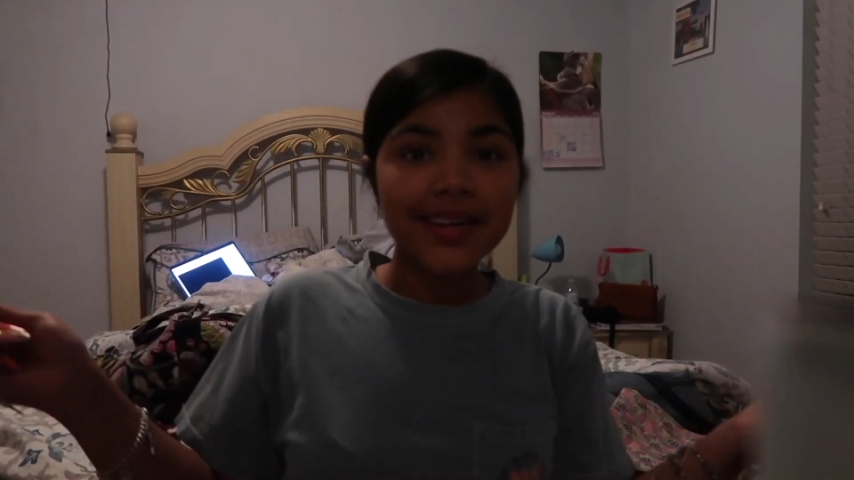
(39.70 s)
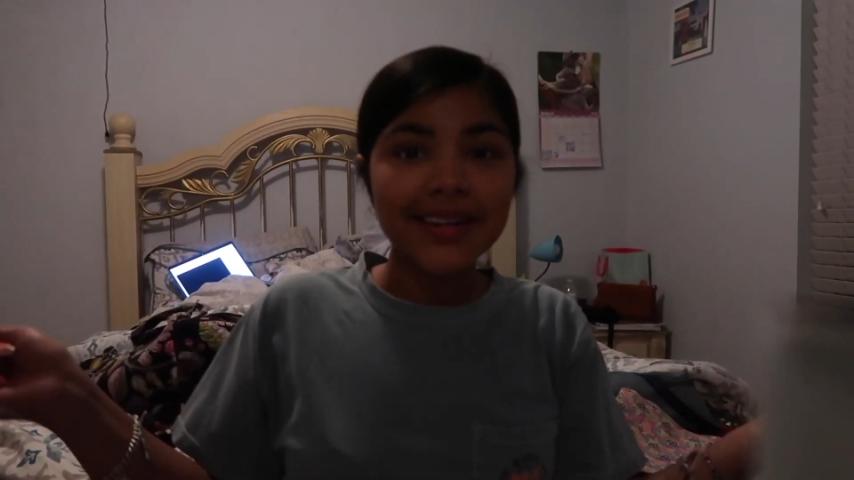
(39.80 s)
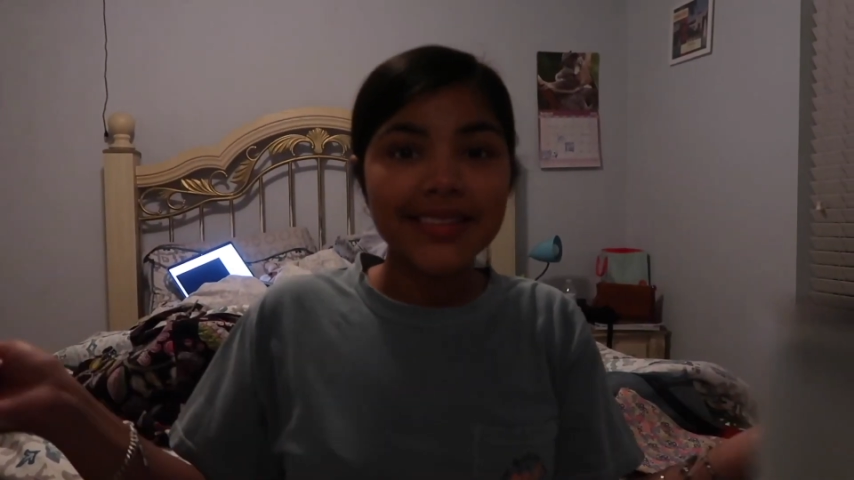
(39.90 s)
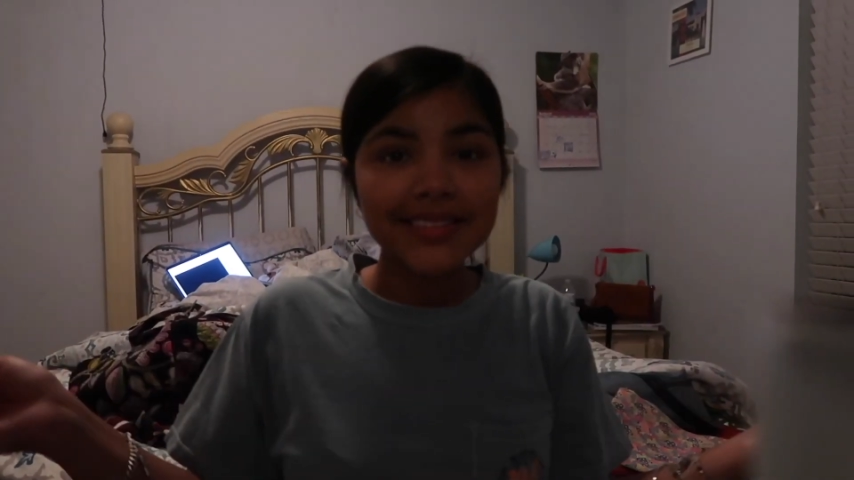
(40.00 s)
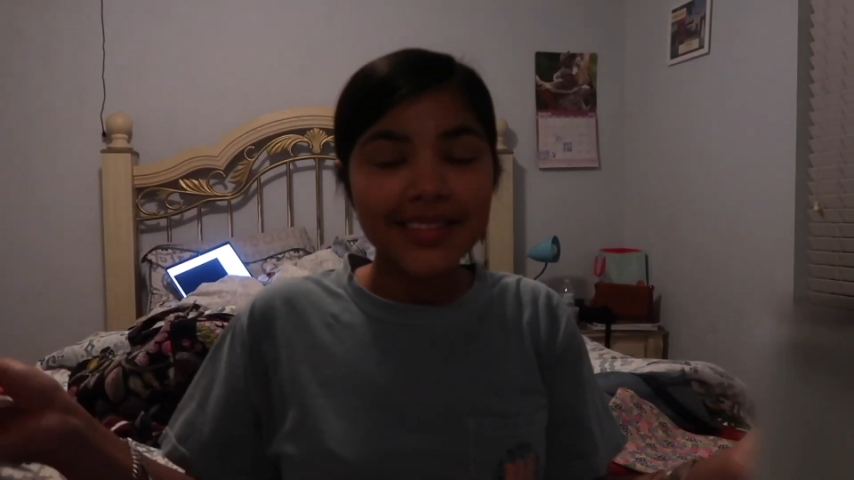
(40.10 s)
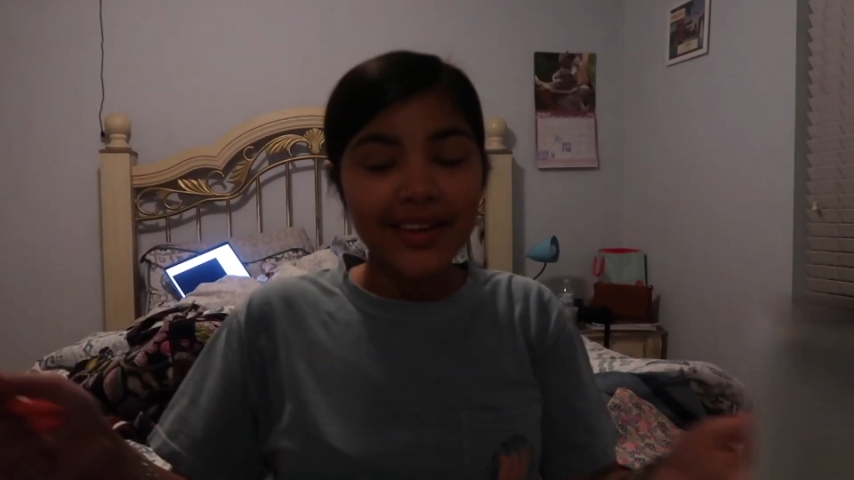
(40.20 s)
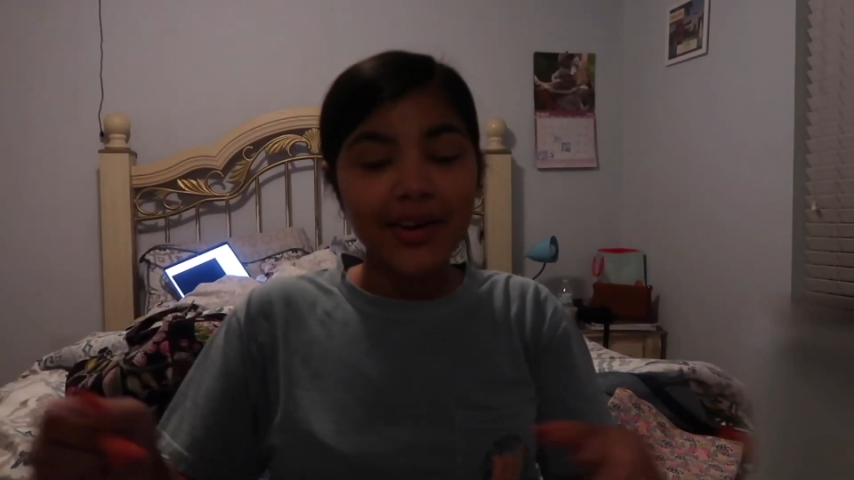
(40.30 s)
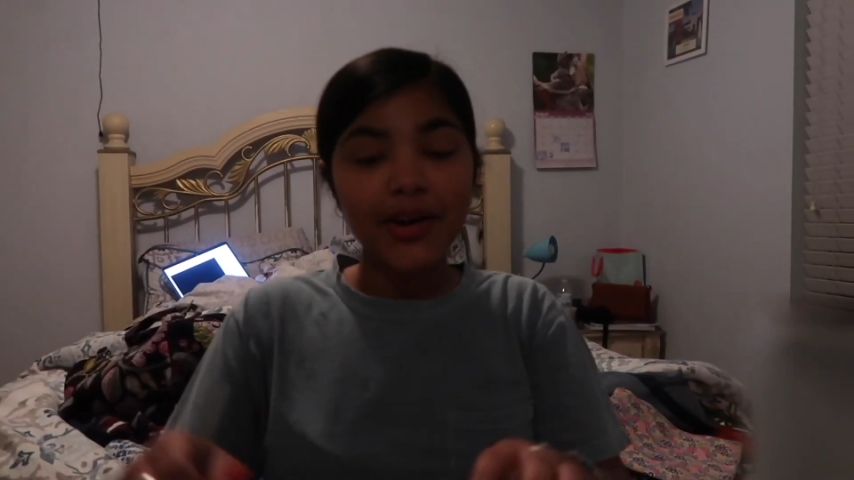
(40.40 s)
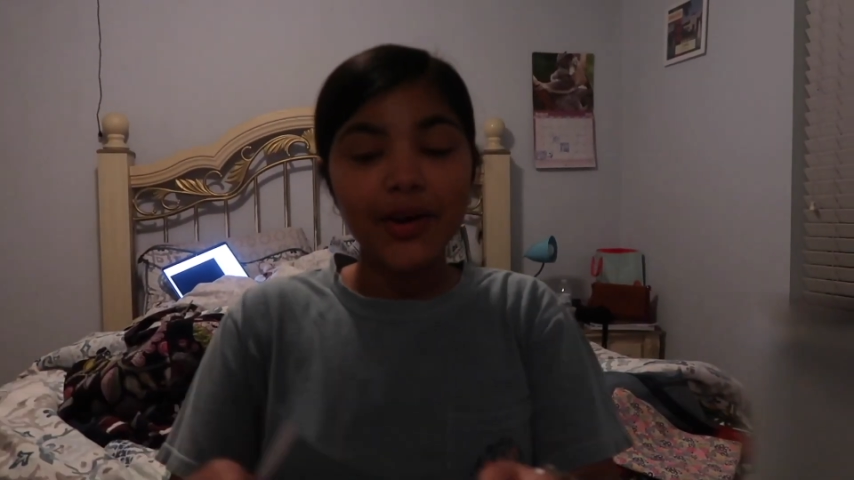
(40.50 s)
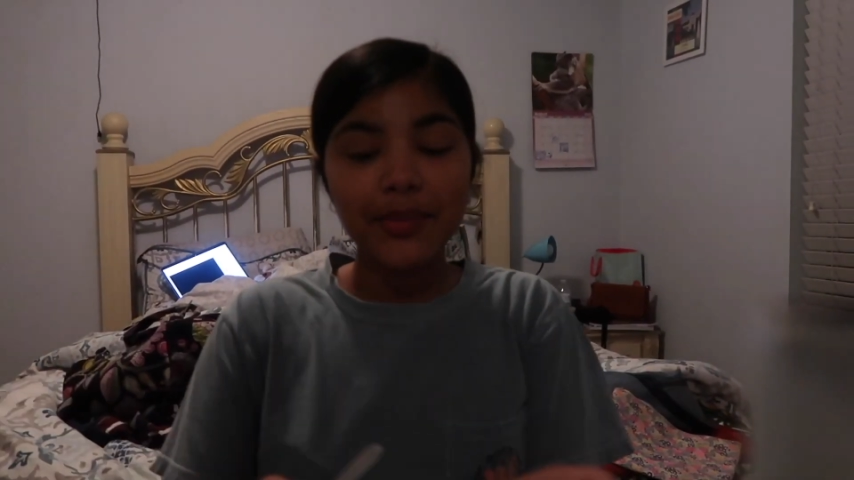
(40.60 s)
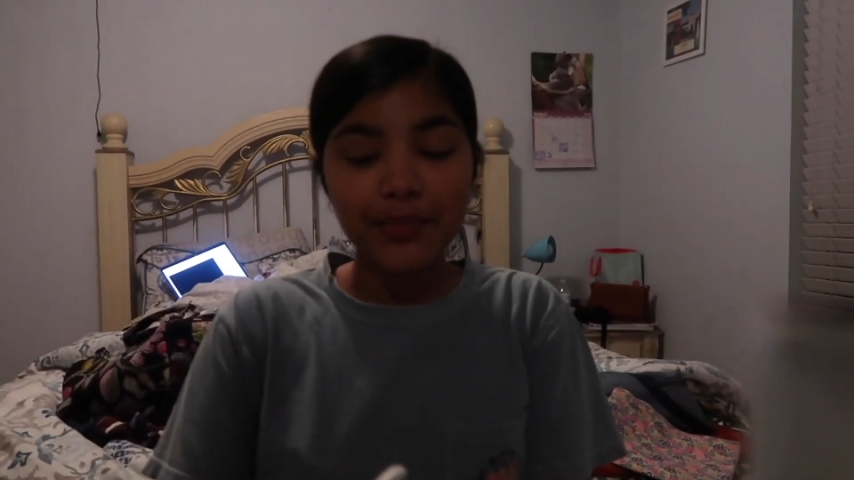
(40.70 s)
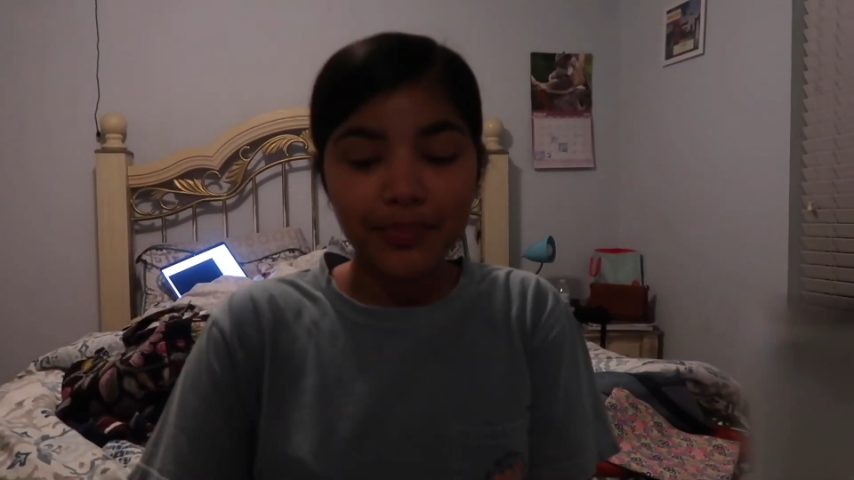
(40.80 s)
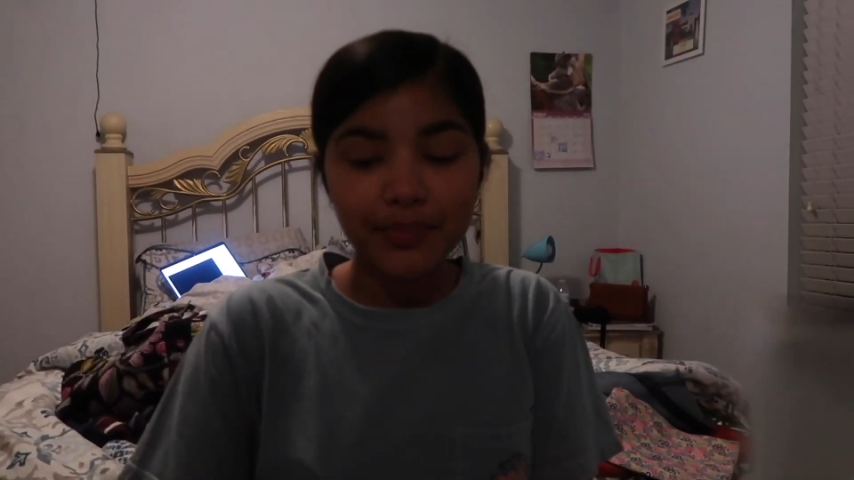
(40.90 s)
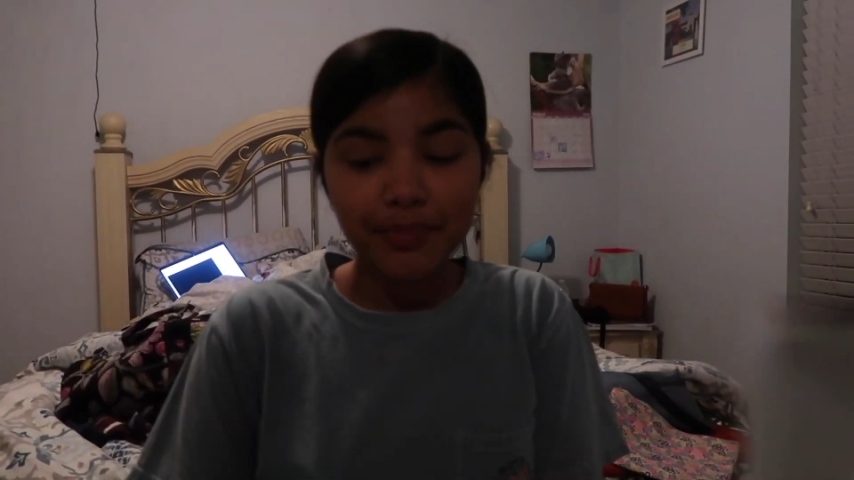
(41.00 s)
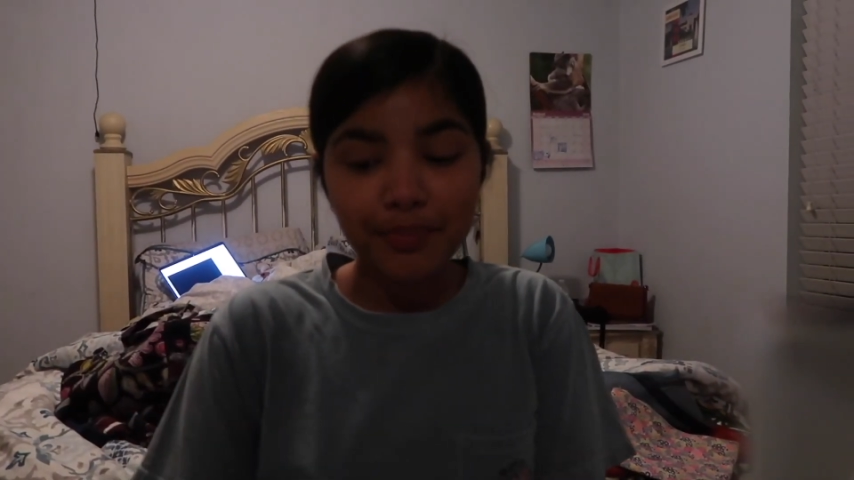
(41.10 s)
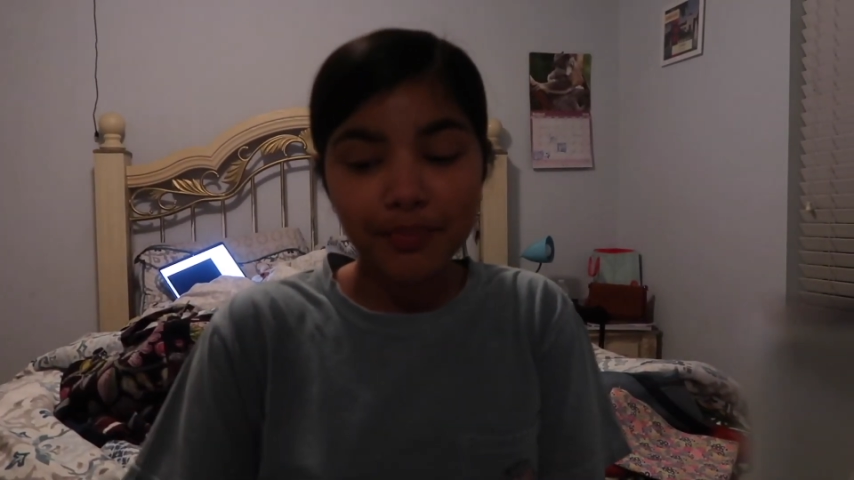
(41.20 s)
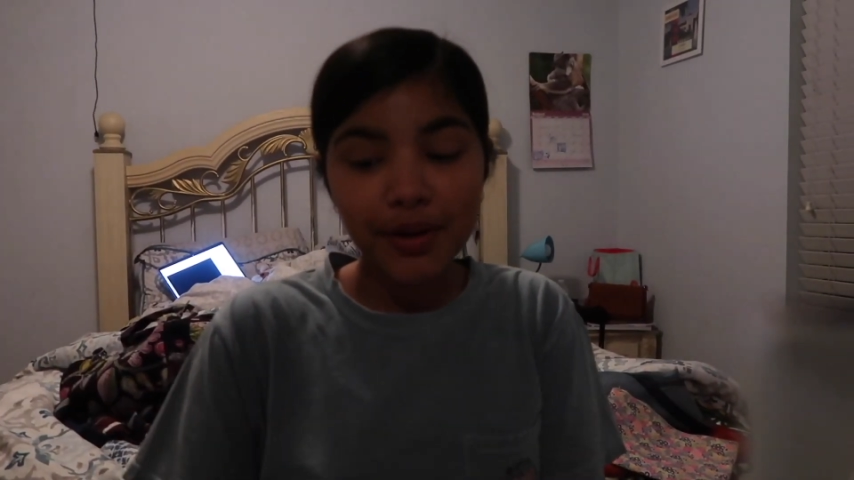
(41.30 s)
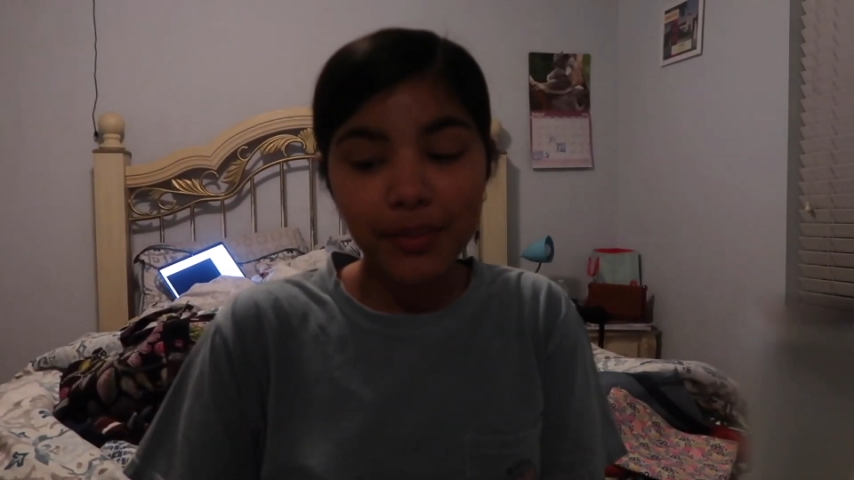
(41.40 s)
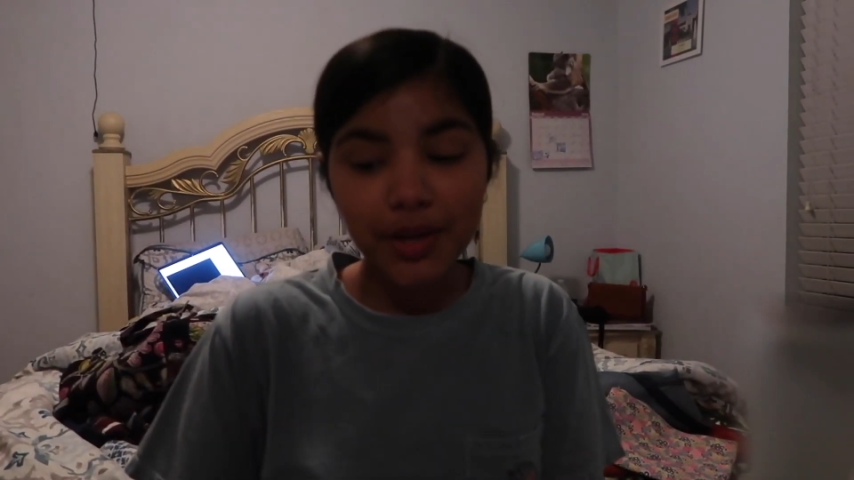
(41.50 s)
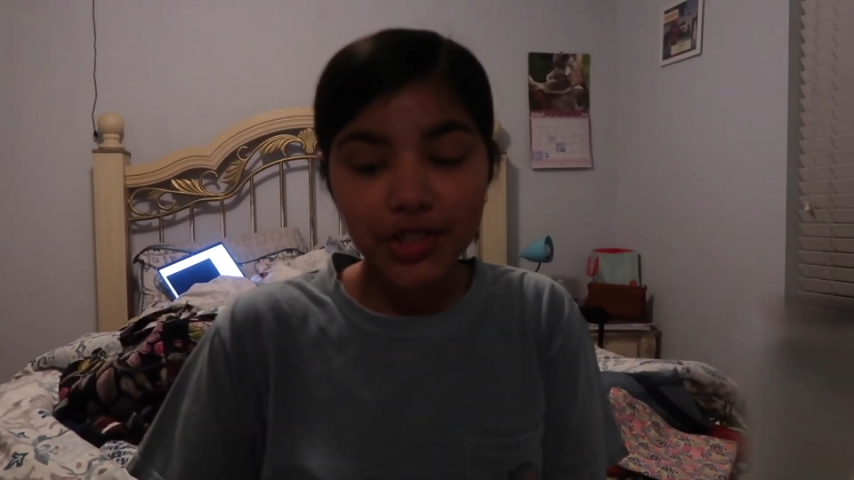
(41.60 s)
guys,
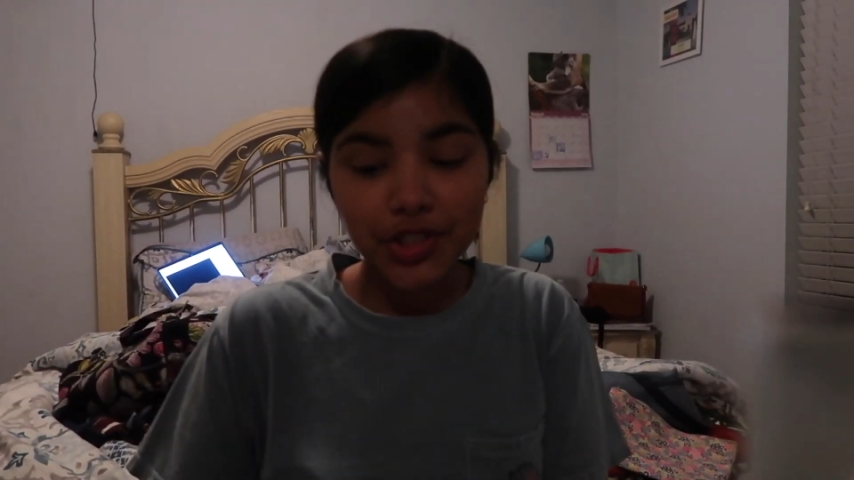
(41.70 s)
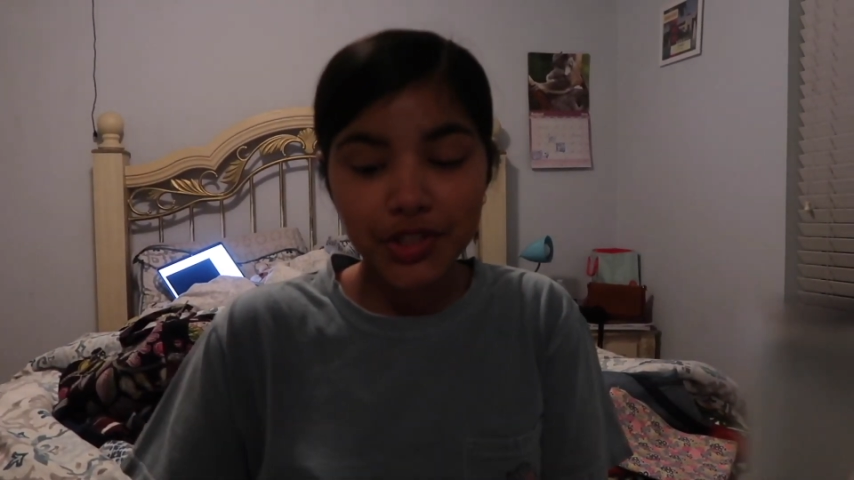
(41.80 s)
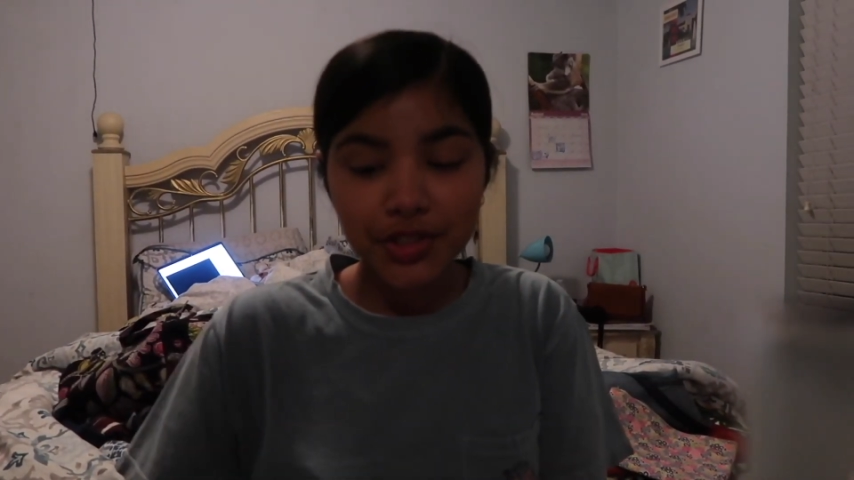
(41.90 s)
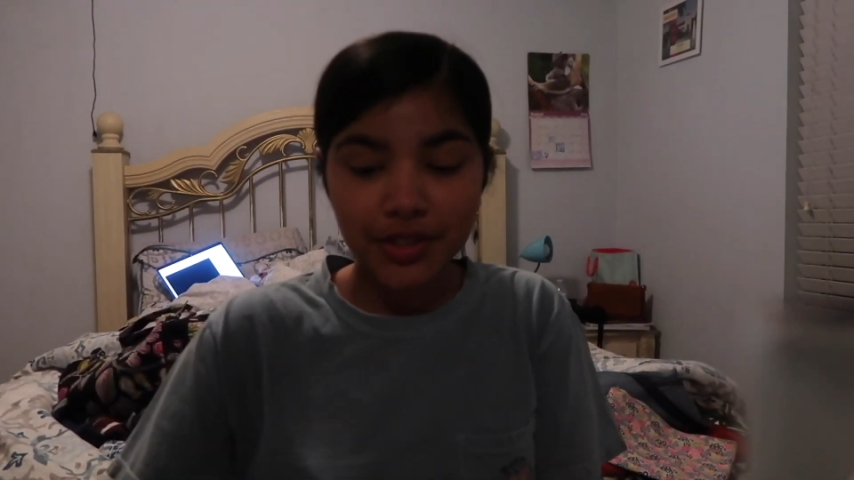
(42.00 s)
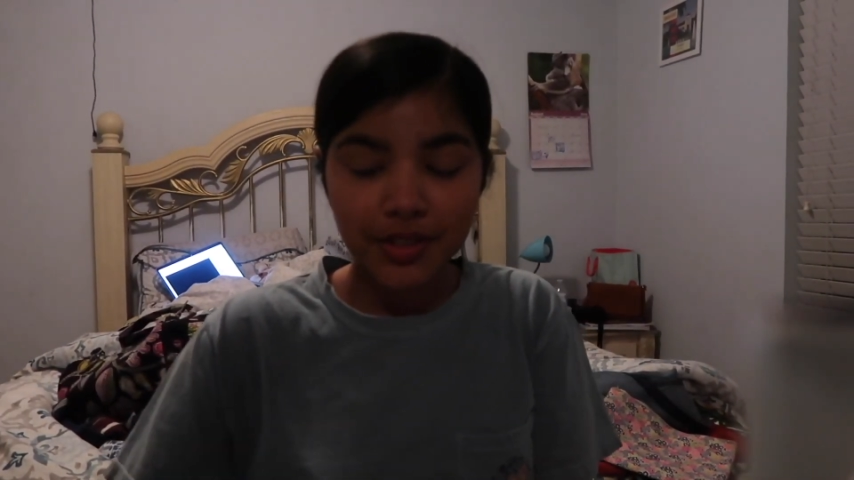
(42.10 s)
pretty much